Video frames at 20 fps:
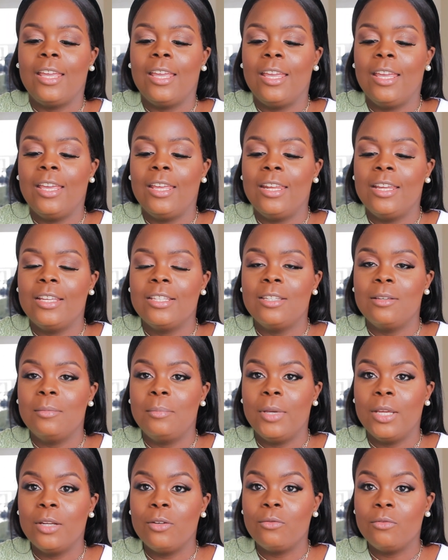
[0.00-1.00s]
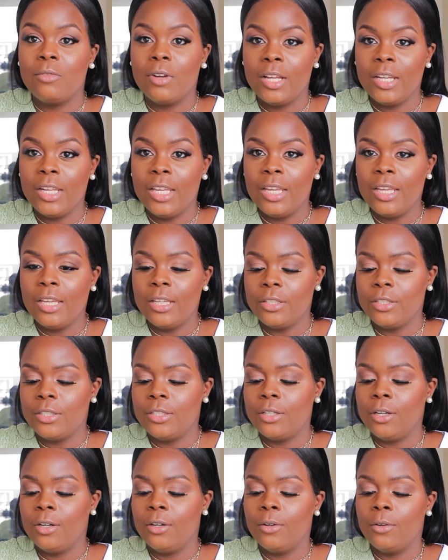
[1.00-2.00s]
It is a bit runny,
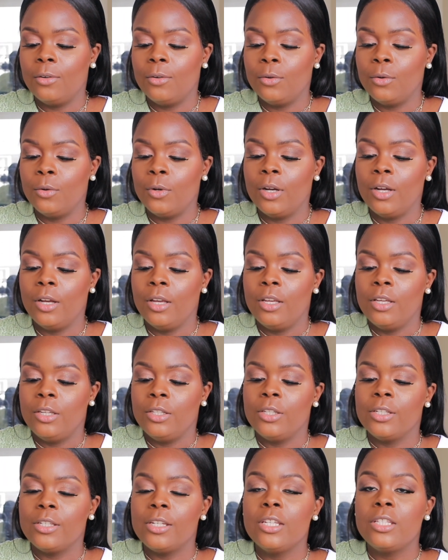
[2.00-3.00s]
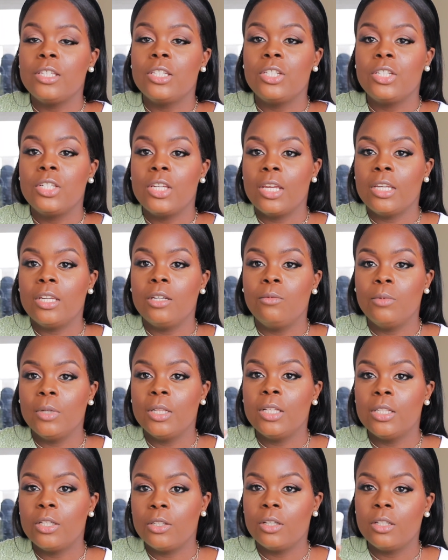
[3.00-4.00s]
so you need to shake it
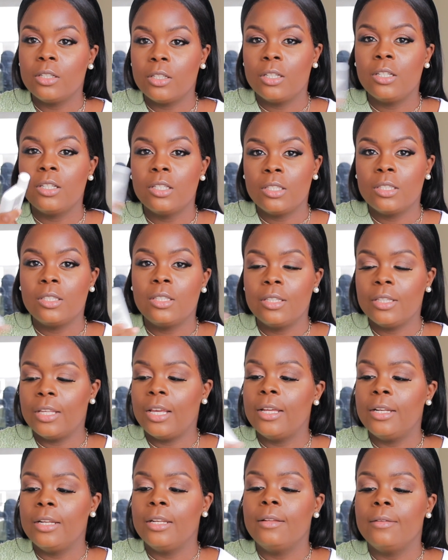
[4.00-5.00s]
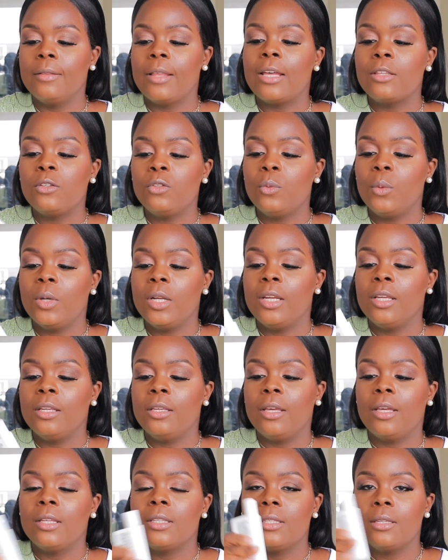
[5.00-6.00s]
really good, because then that's when it
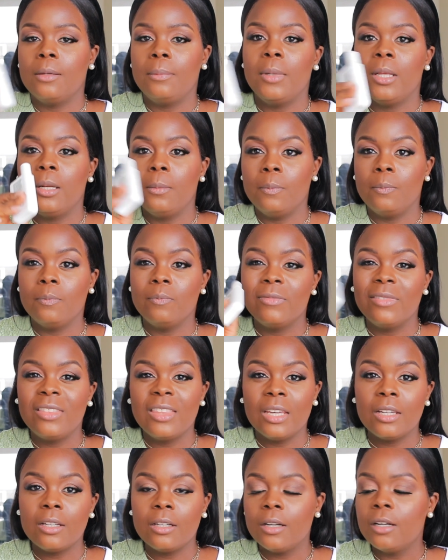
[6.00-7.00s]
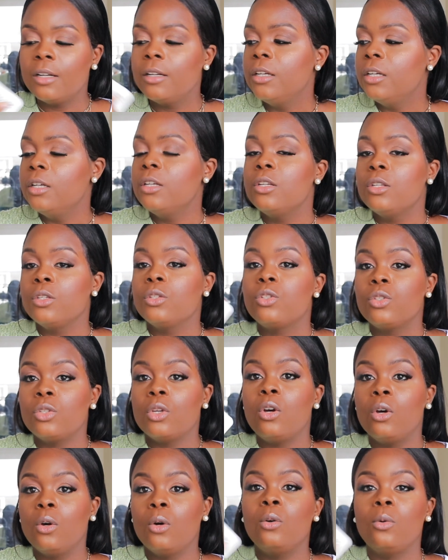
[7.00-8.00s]
gets a bit thicker.
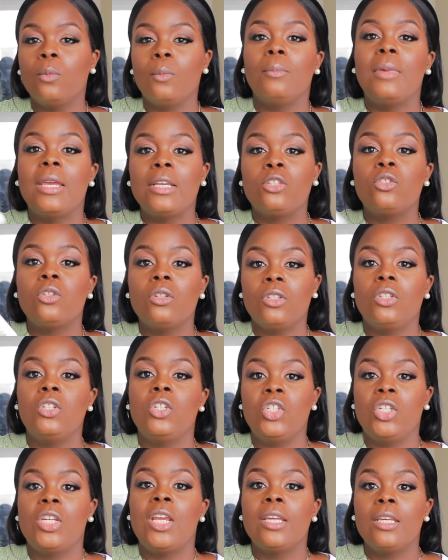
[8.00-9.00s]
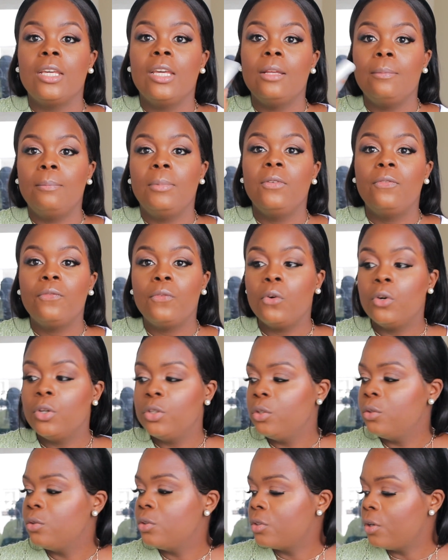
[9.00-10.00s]
So make sure to shake it before
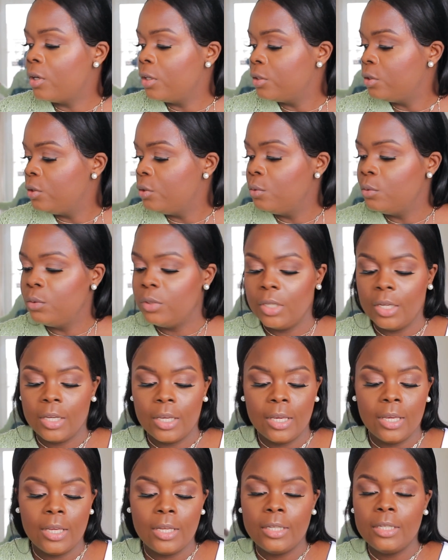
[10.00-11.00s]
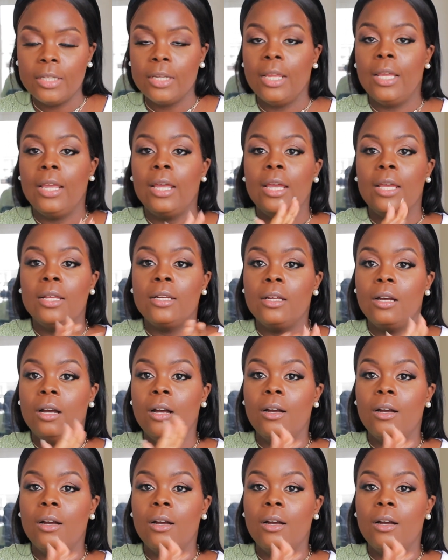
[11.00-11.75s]
you start using it. And